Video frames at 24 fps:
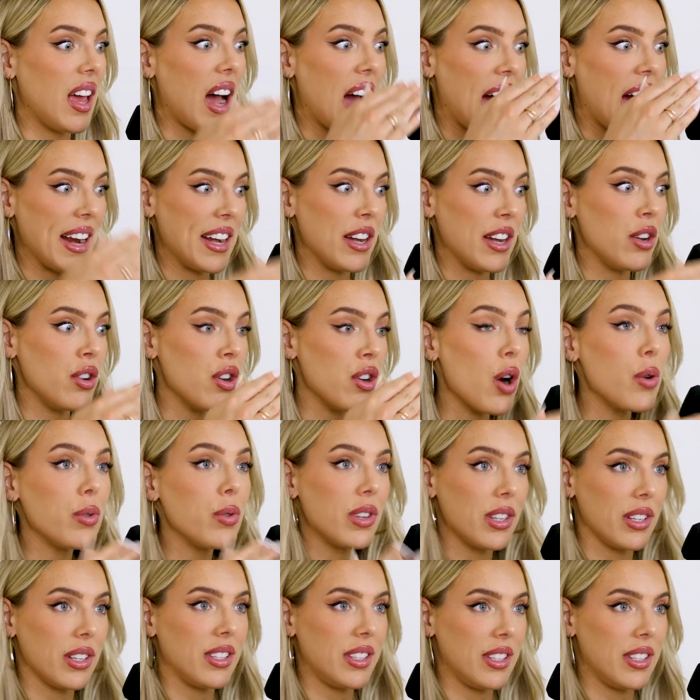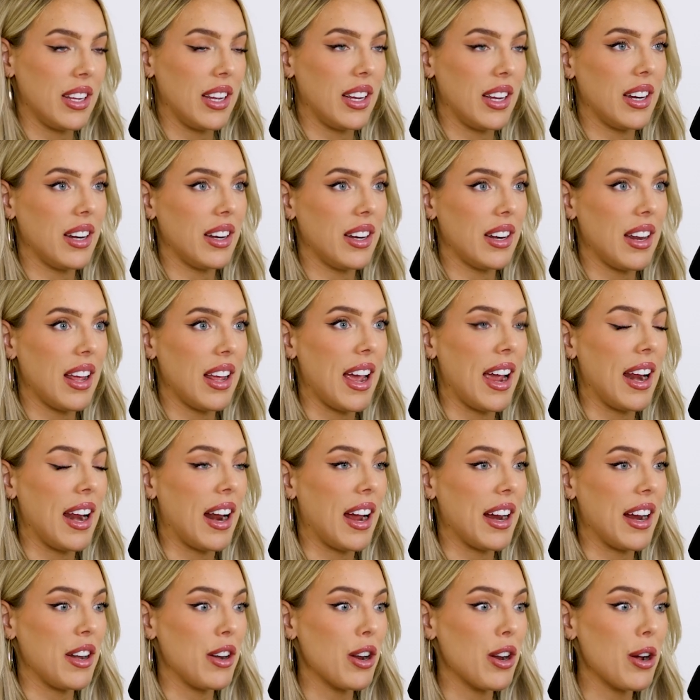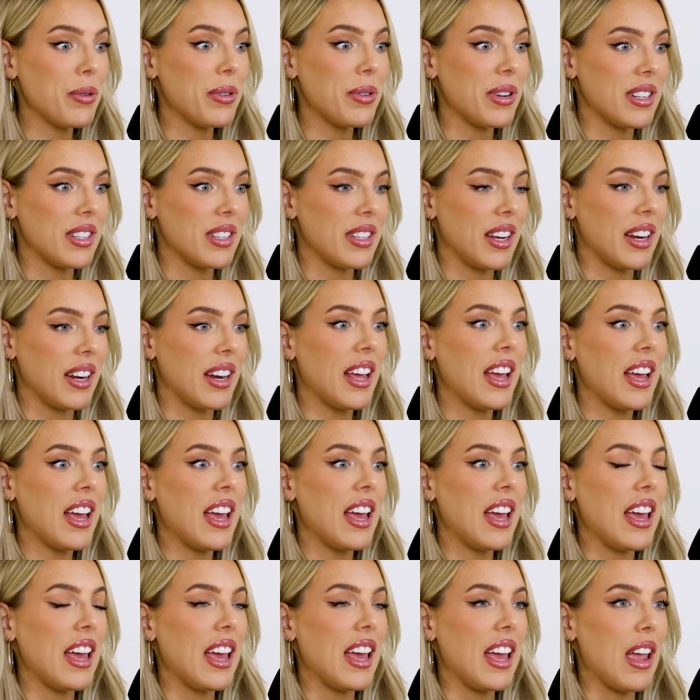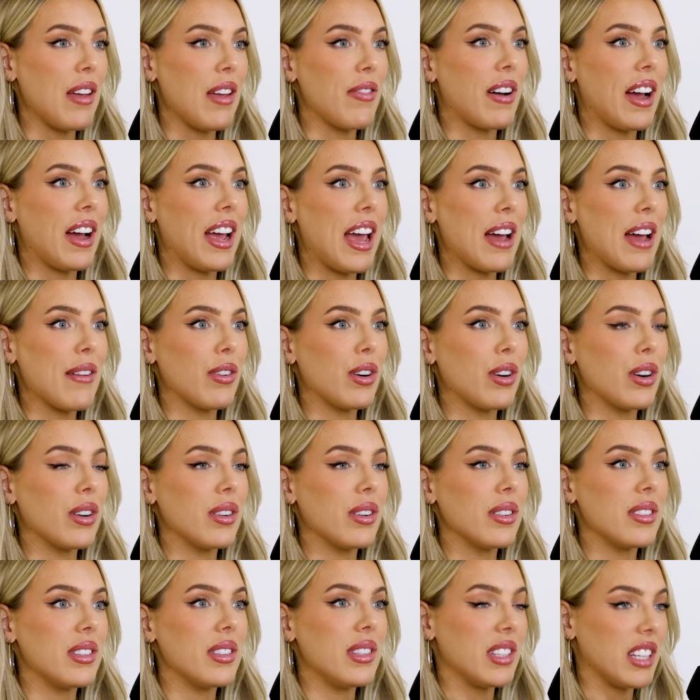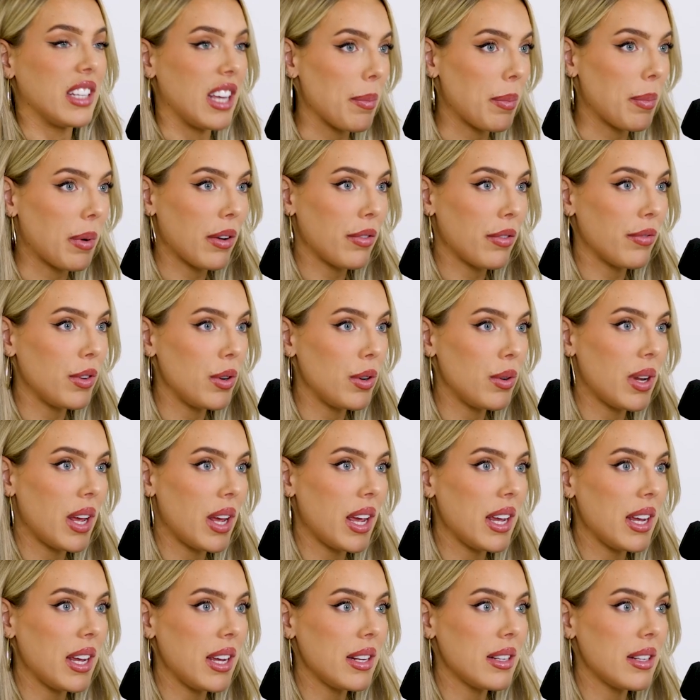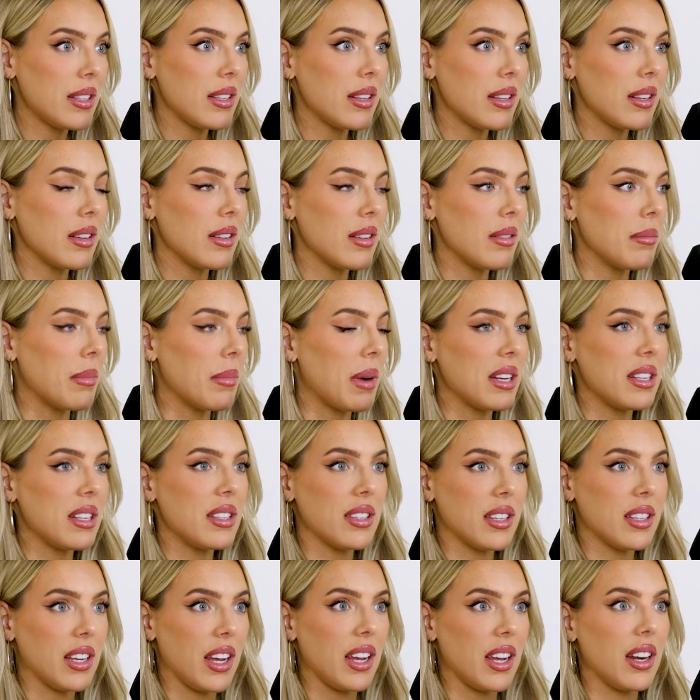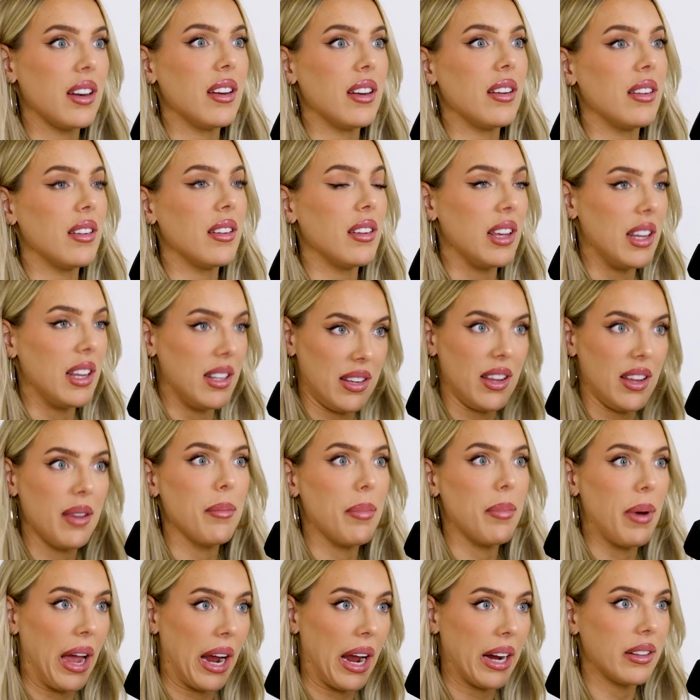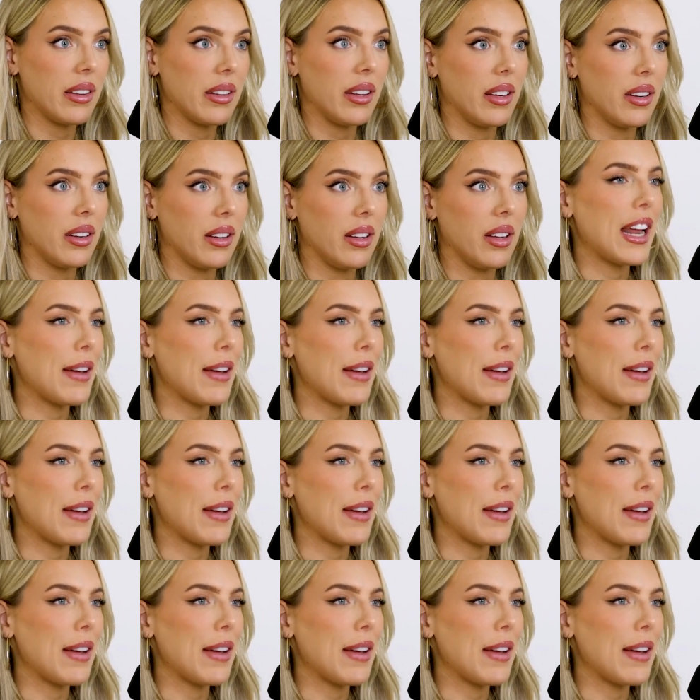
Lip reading: I noticed it, and I notice it if I ever skip a few days, my skin is impacted.